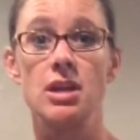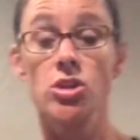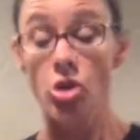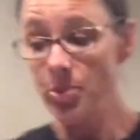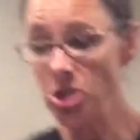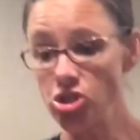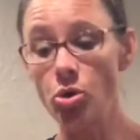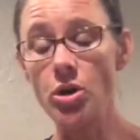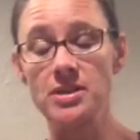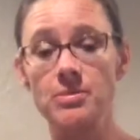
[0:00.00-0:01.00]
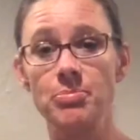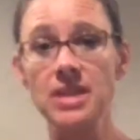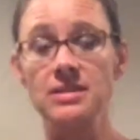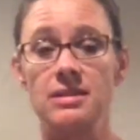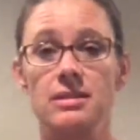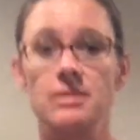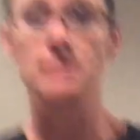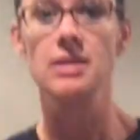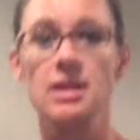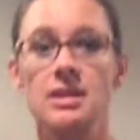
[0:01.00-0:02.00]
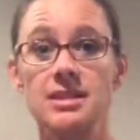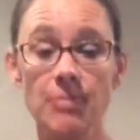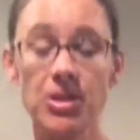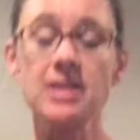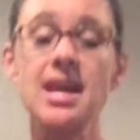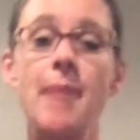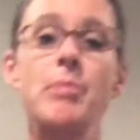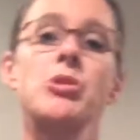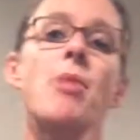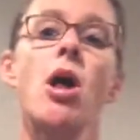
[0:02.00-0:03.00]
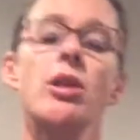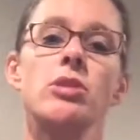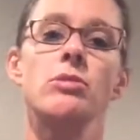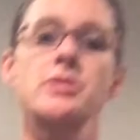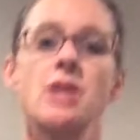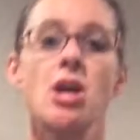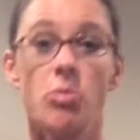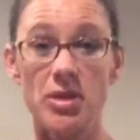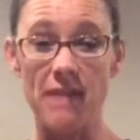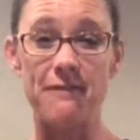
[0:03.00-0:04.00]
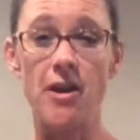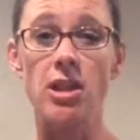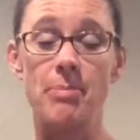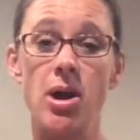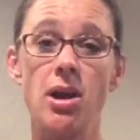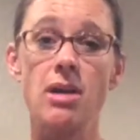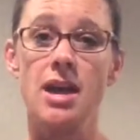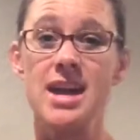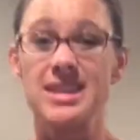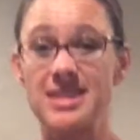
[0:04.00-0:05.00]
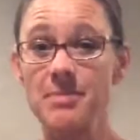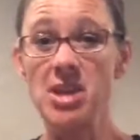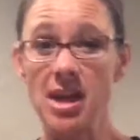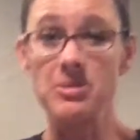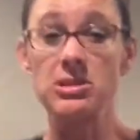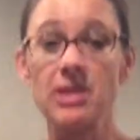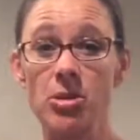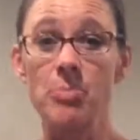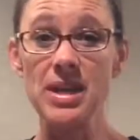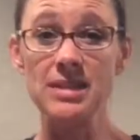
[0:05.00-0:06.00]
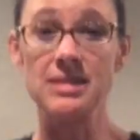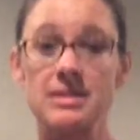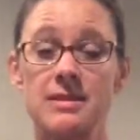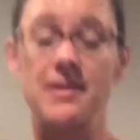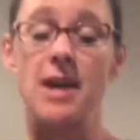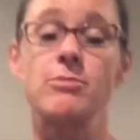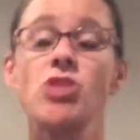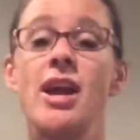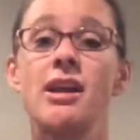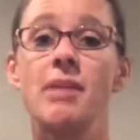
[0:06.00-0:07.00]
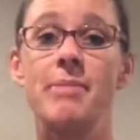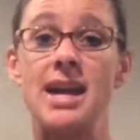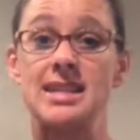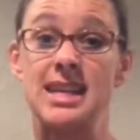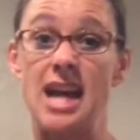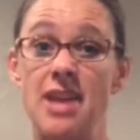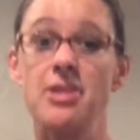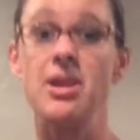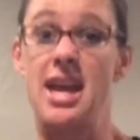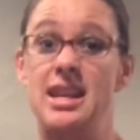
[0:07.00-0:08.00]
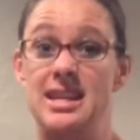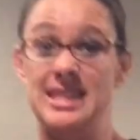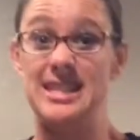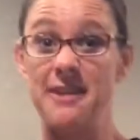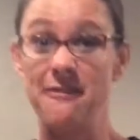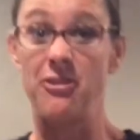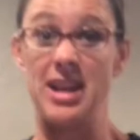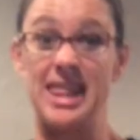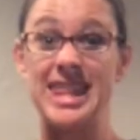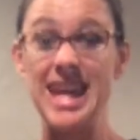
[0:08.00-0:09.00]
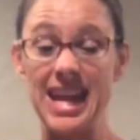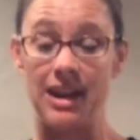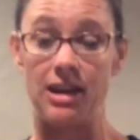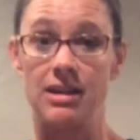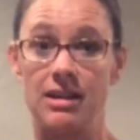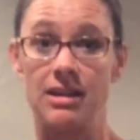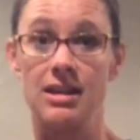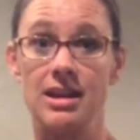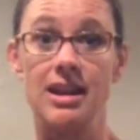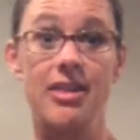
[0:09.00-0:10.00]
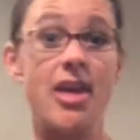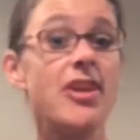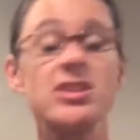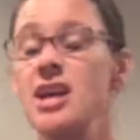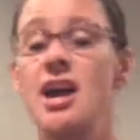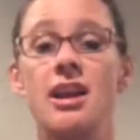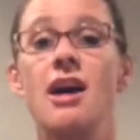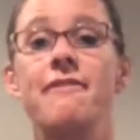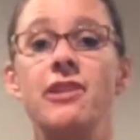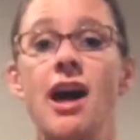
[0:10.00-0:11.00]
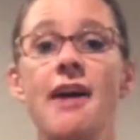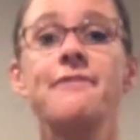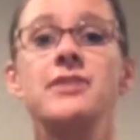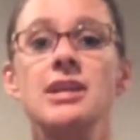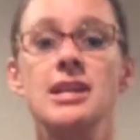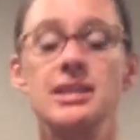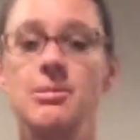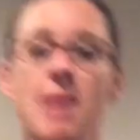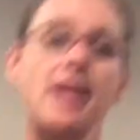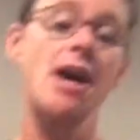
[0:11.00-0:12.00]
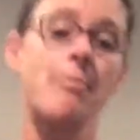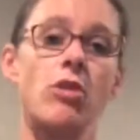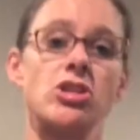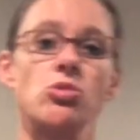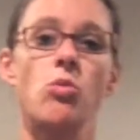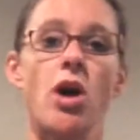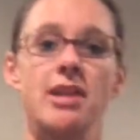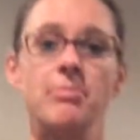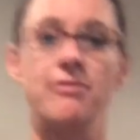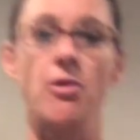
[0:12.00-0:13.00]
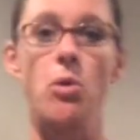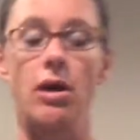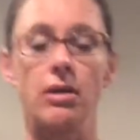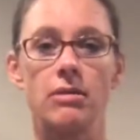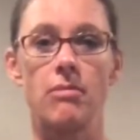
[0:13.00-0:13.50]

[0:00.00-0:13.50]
You'll be short some pieces. Same things happen with molecules. When they fall apart, sometimes little pieces of them try to come back together in a different thing. Then there's not enough left to make up what you wanted before.